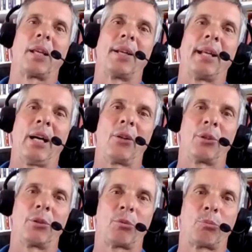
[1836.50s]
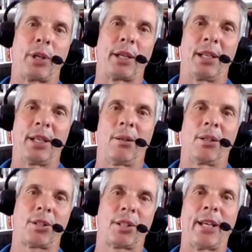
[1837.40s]
and now they're bringing in
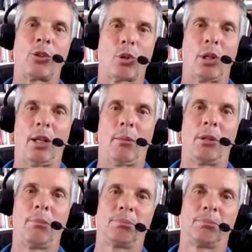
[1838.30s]
this kennel club.